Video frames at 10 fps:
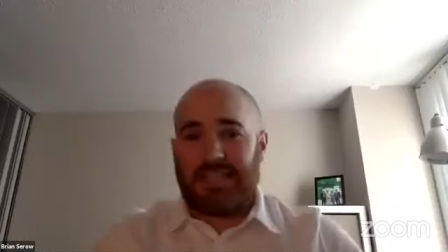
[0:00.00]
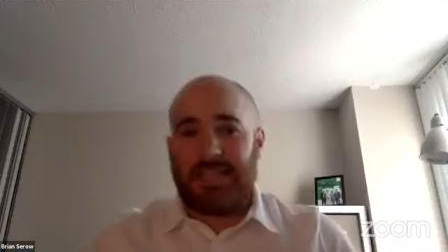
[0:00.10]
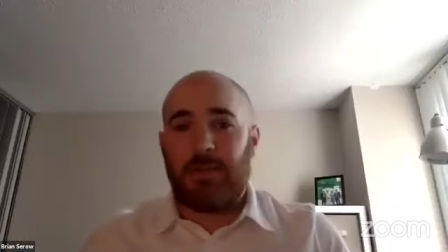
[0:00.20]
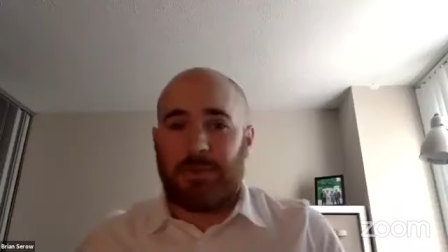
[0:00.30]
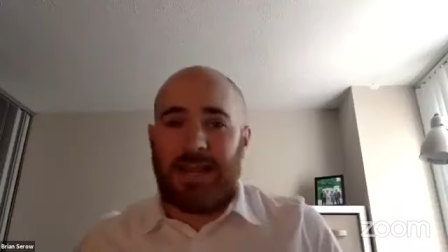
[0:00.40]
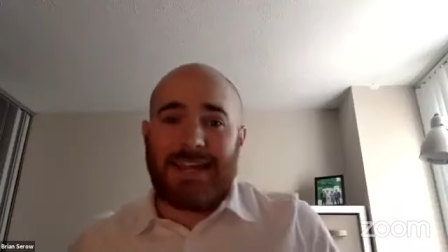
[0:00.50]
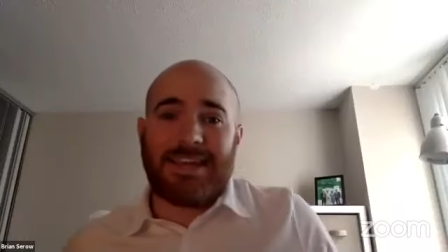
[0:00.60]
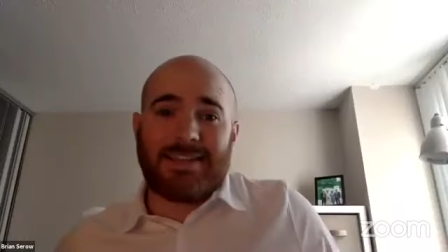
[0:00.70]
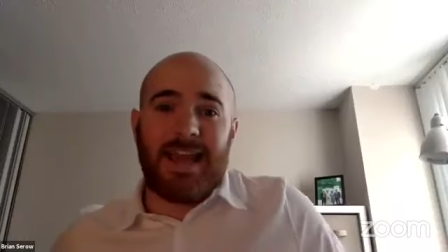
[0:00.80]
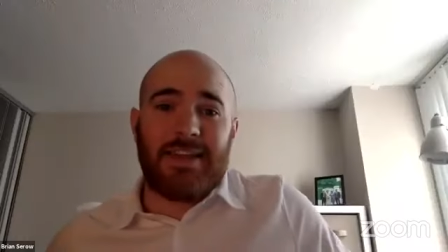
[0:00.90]
it's a little bit. I
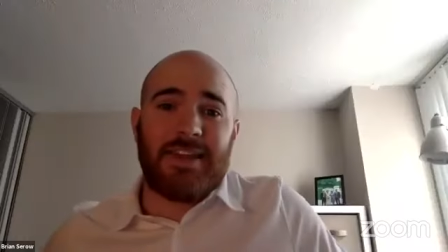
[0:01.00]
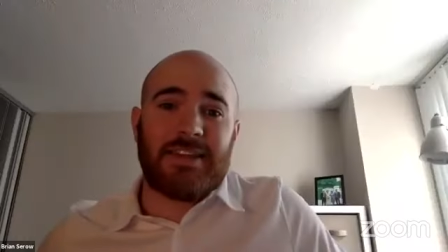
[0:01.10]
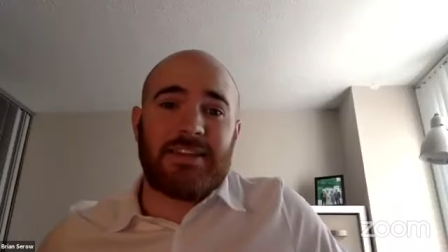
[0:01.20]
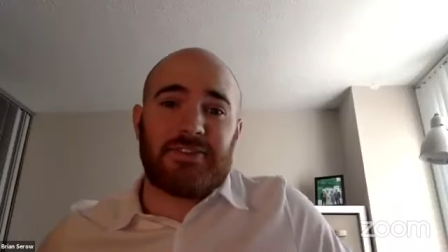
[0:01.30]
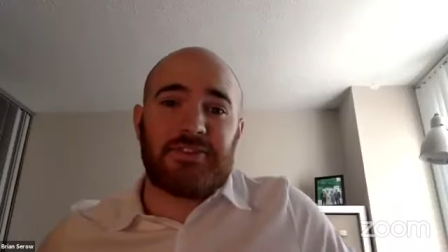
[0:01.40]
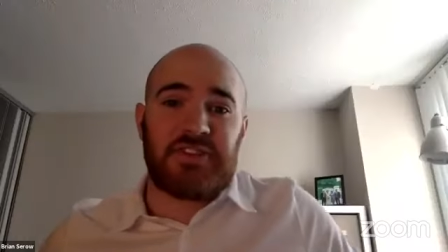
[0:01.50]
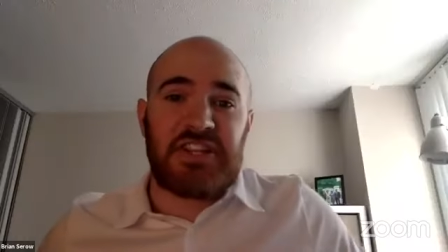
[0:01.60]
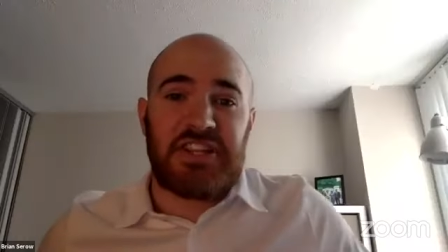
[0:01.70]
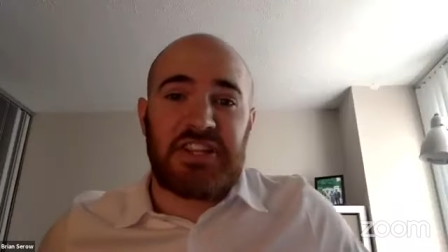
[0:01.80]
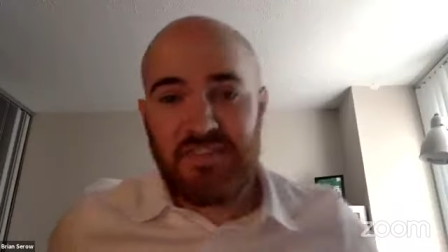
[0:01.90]
think I think these are
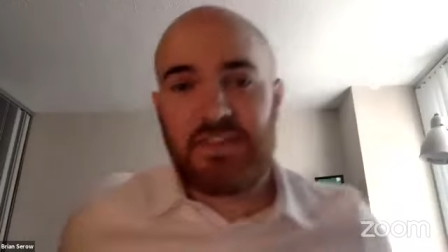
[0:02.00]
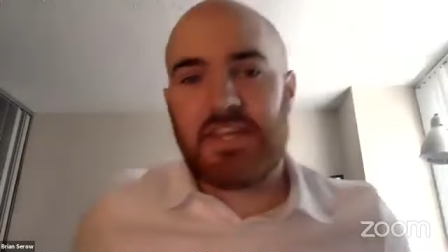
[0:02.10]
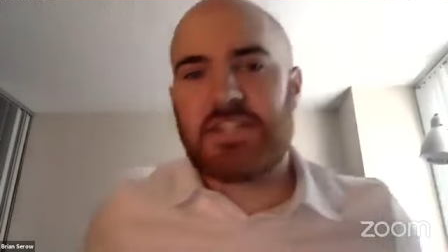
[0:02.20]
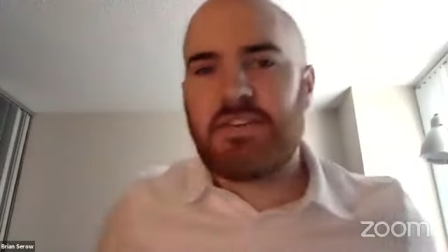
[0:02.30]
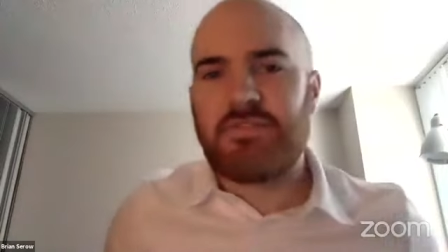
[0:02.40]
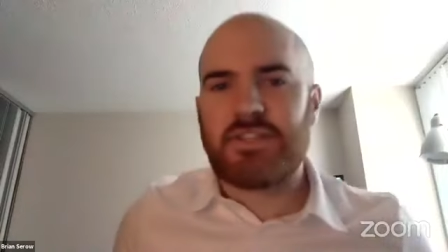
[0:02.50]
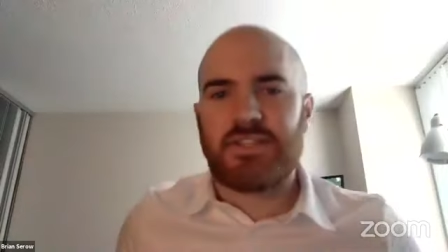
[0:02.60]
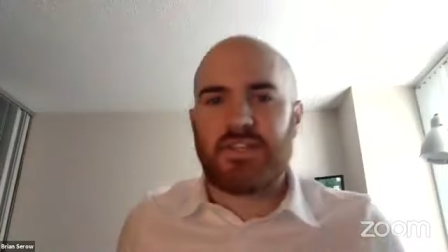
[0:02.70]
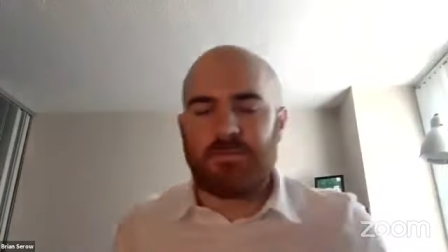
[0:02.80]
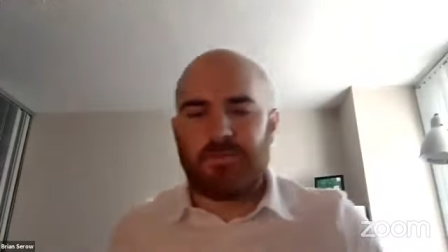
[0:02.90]
significant
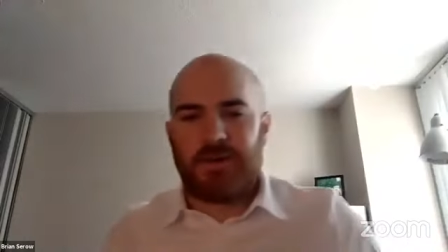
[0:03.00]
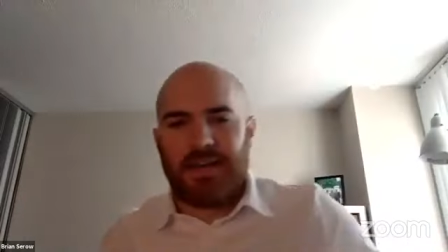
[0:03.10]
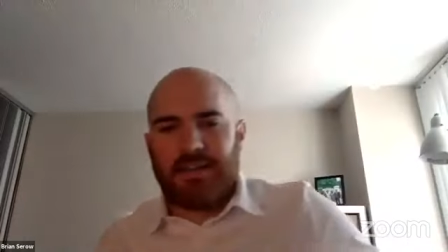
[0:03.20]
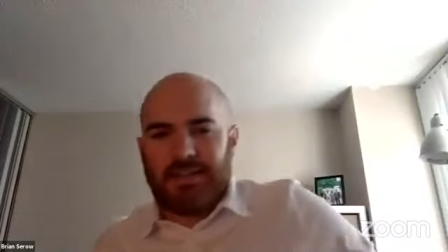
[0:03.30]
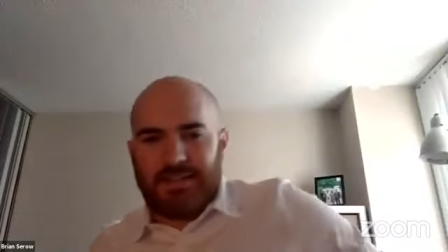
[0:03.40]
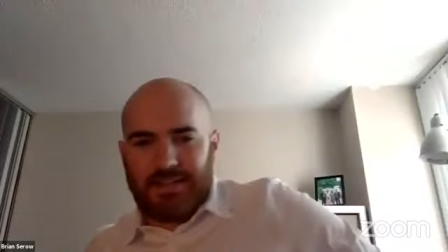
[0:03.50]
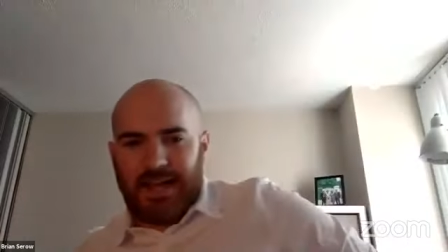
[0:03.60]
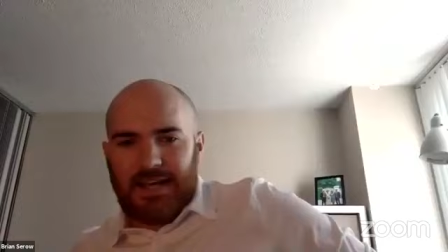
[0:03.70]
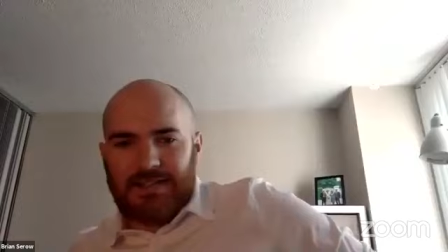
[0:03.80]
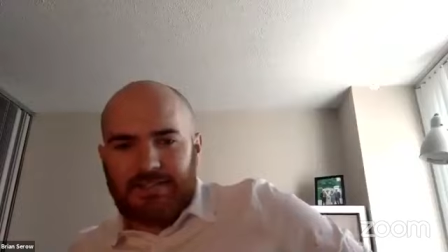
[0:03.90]
differences, but yeah. yeah.